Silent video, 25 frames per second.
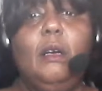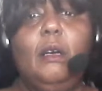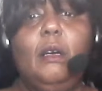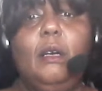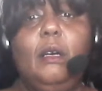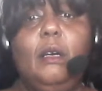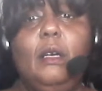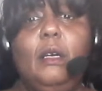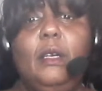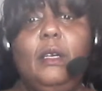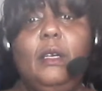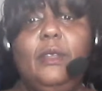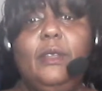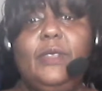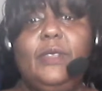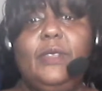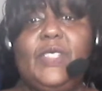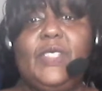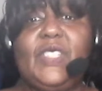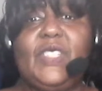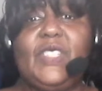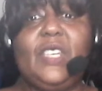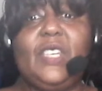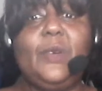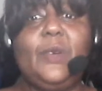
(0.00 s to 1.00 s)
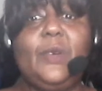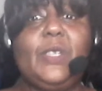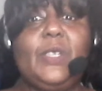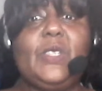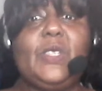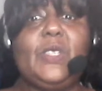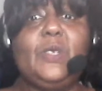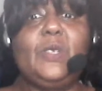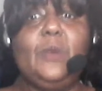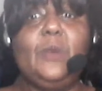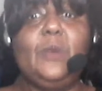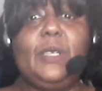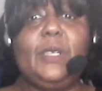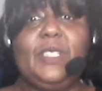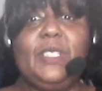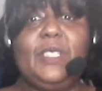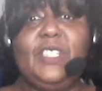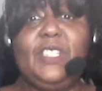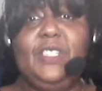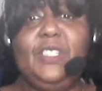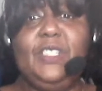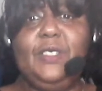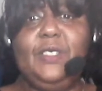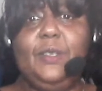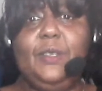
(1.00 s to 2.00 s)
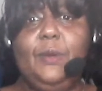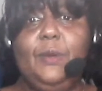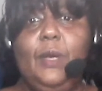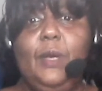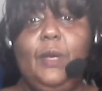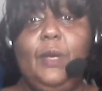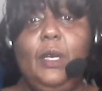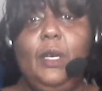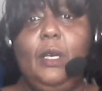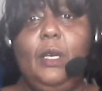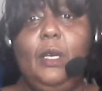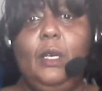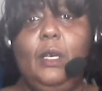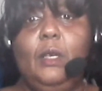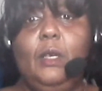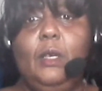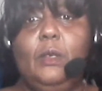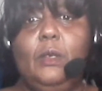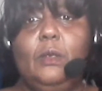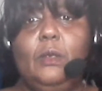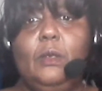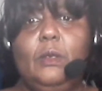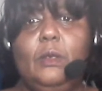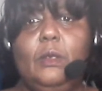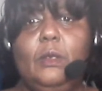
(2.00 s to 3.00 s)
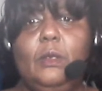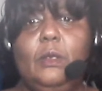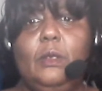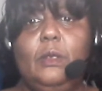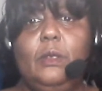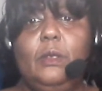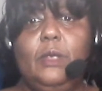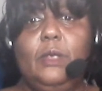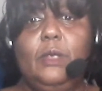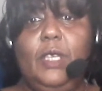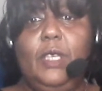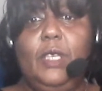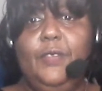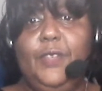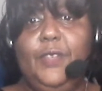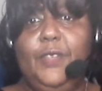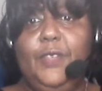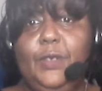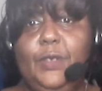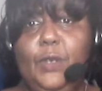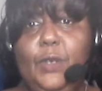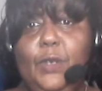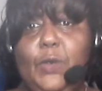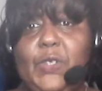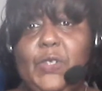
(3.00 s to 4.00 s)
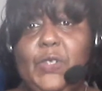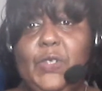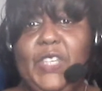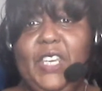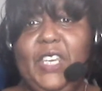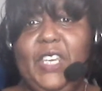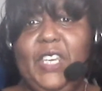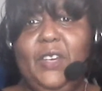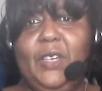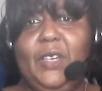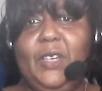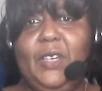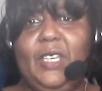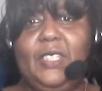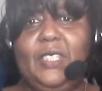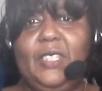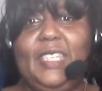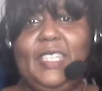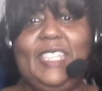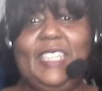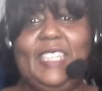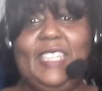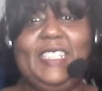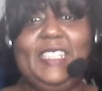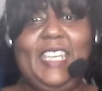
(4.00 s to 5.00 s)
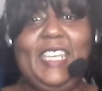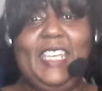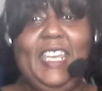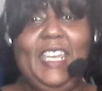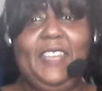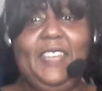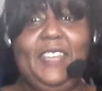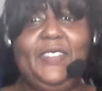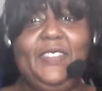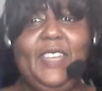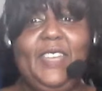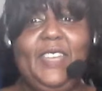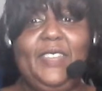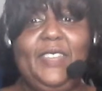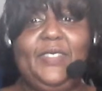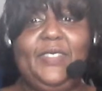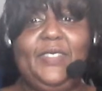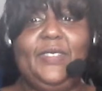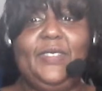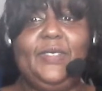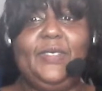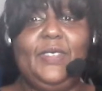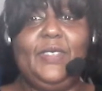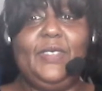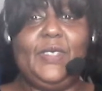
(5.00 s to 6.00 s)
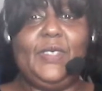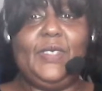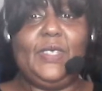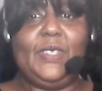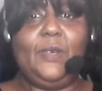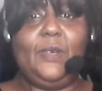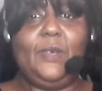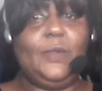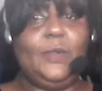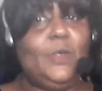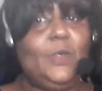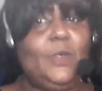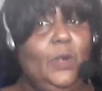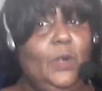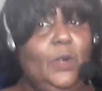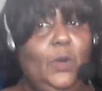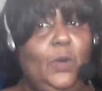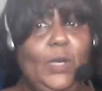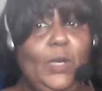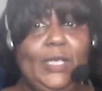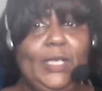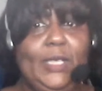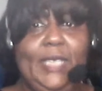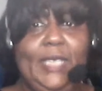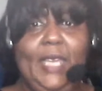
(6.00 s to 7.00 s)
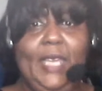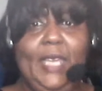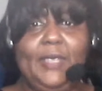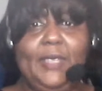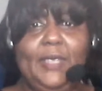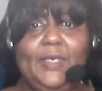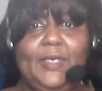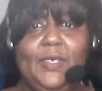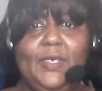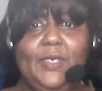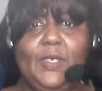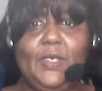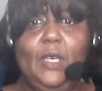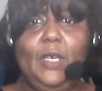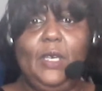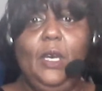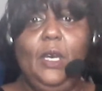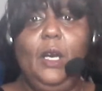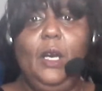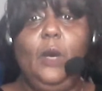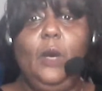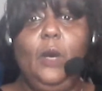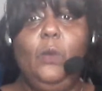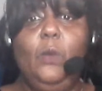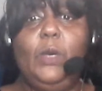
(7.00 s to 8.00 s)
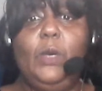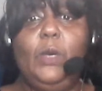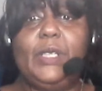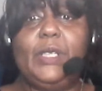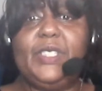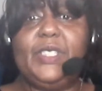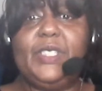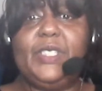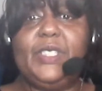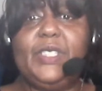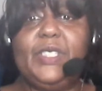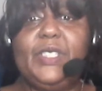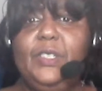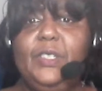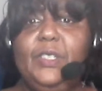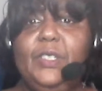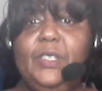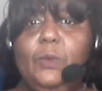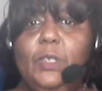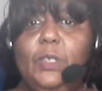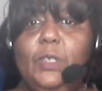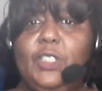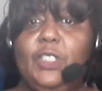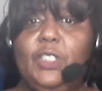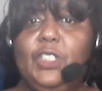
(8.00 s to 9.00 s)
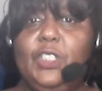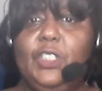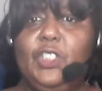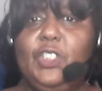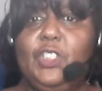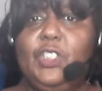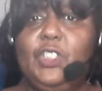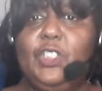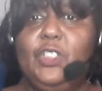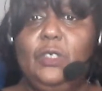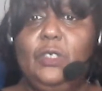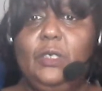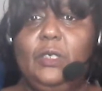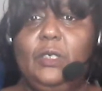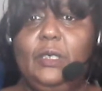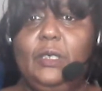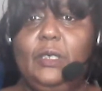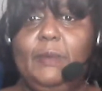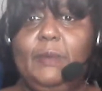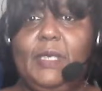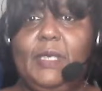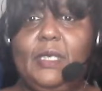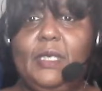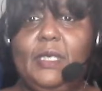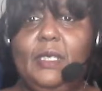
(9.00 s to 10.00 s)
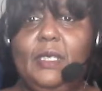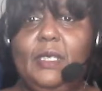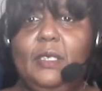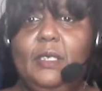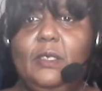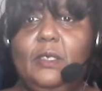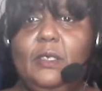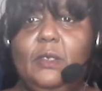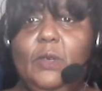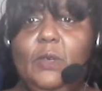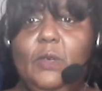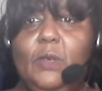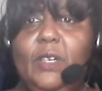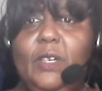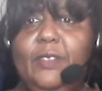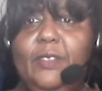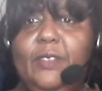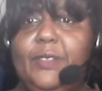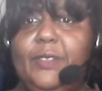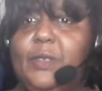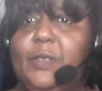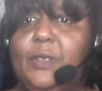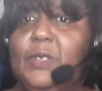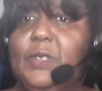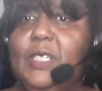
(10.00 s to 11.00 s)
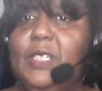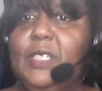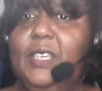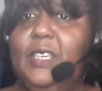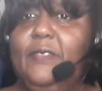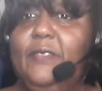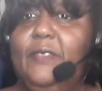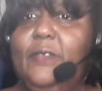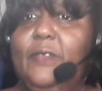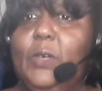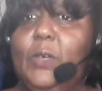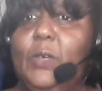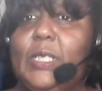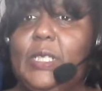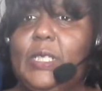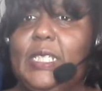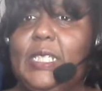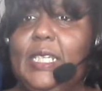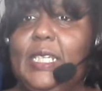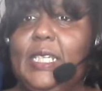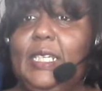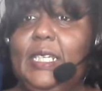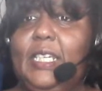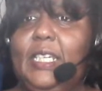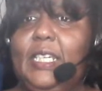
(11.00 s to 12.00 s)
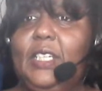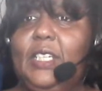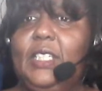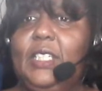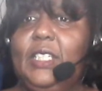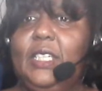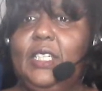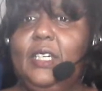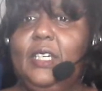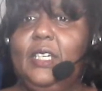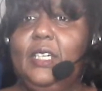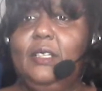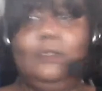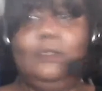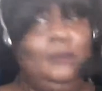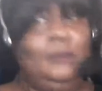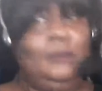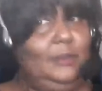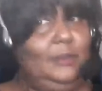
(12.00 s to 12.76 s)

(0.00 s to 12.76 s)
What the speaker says: the series to continue. If you notice here, it's indicating that this series or a quick analysis will continue, which it should. Let me see, 12, 13, 14. Here you go.